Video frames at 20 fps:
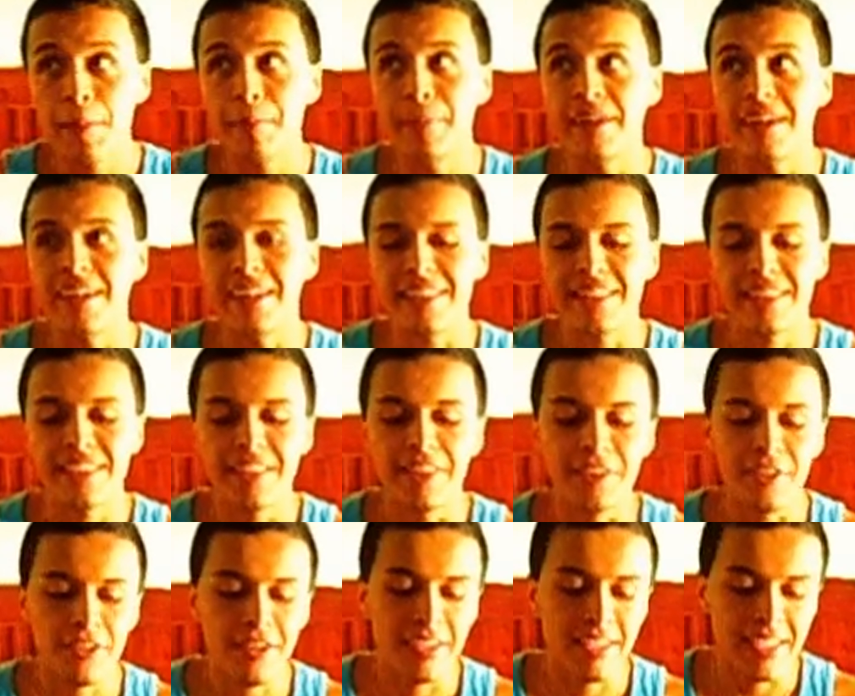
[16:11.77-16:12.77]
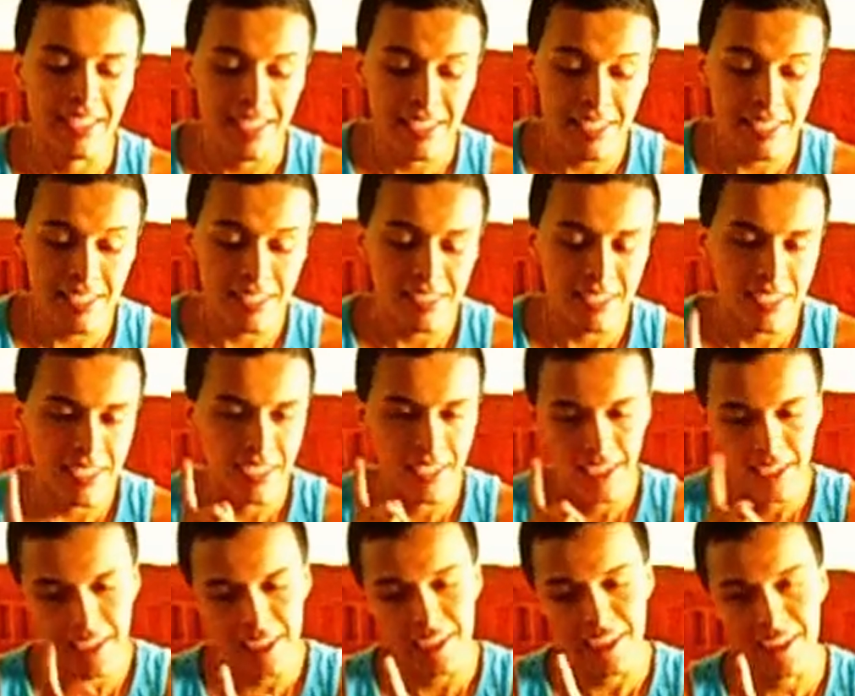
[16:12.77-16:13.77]
But there is a
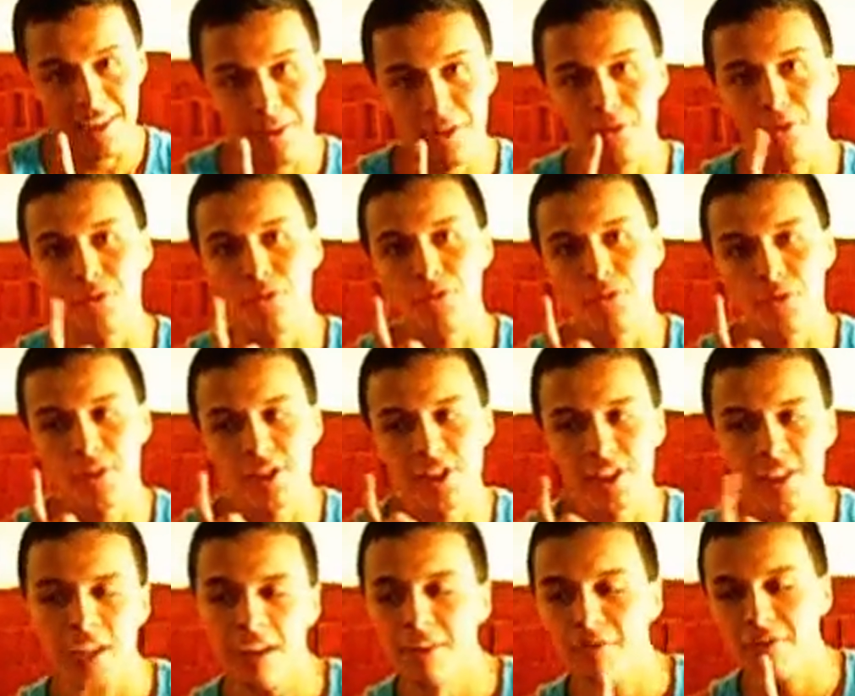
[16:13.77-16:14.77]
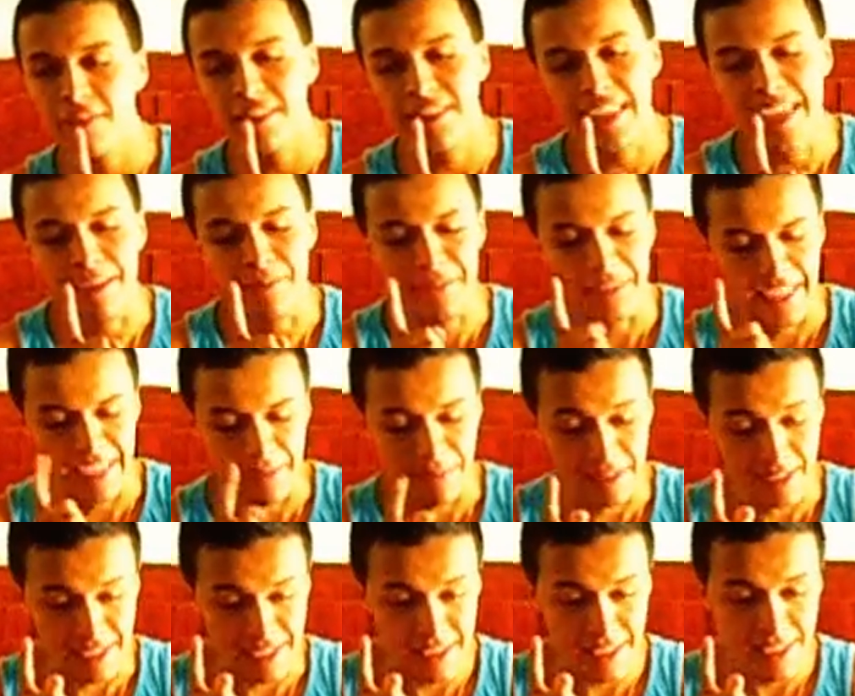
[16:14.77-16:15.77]
kid who shall remain
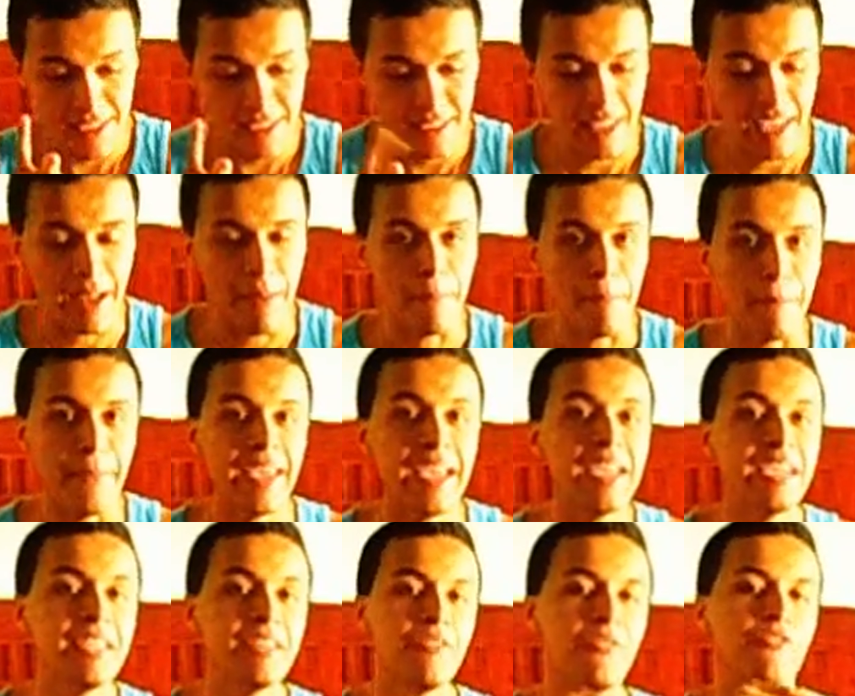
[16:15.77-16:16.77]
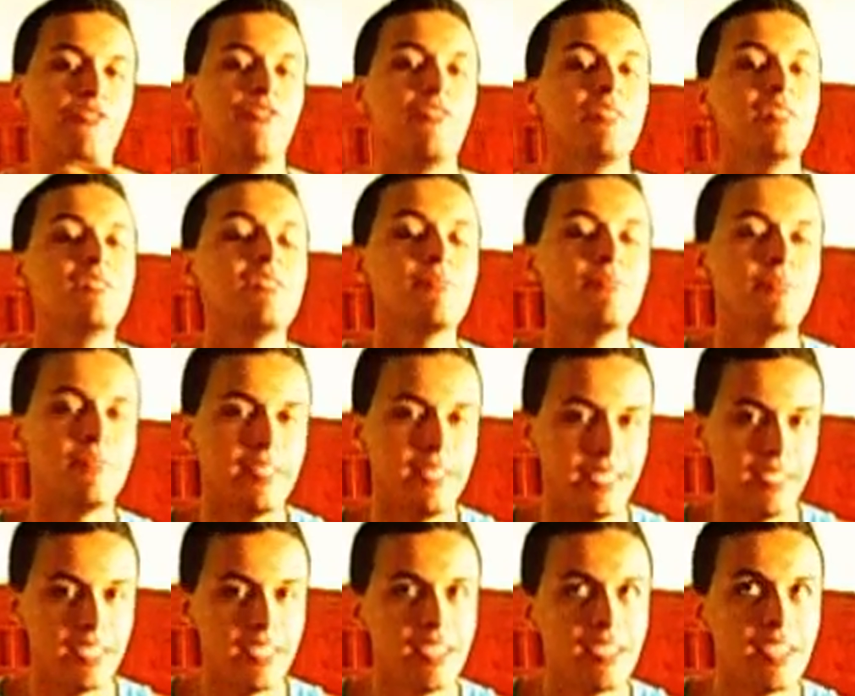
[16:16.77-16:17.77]
nameless that made fun of
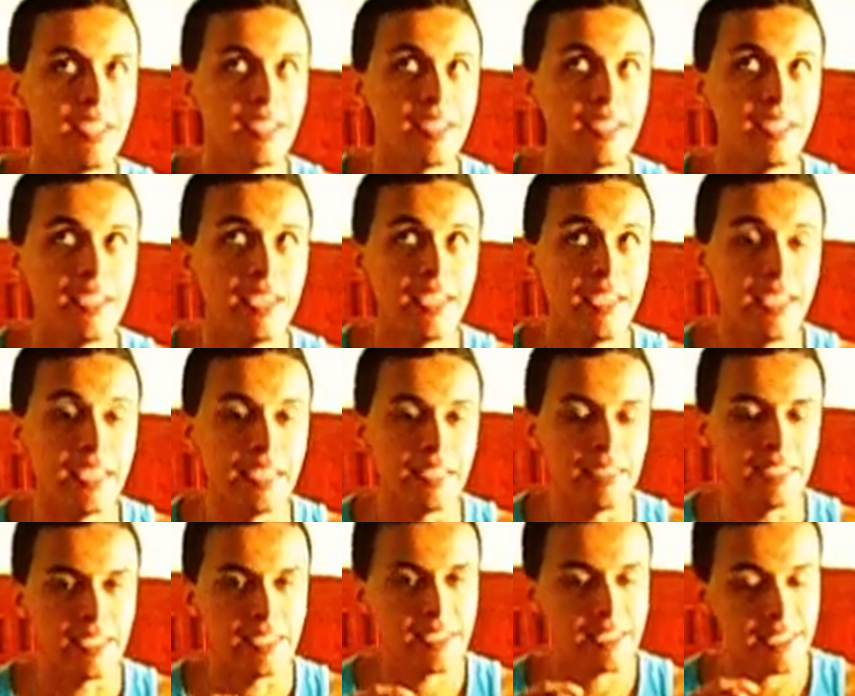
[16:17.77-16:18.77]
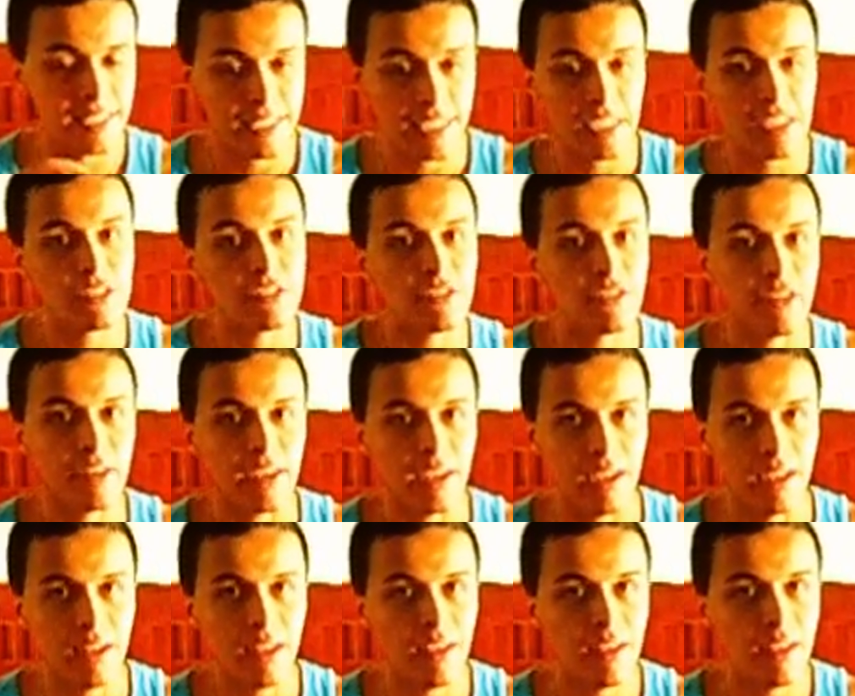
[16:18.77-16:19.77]
me in 6th
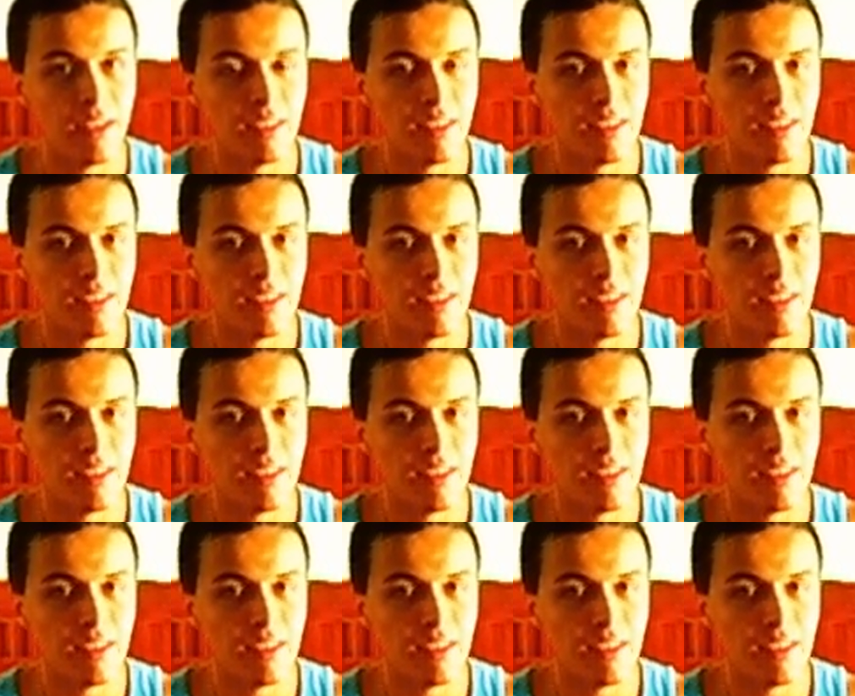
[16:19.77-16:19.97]
grade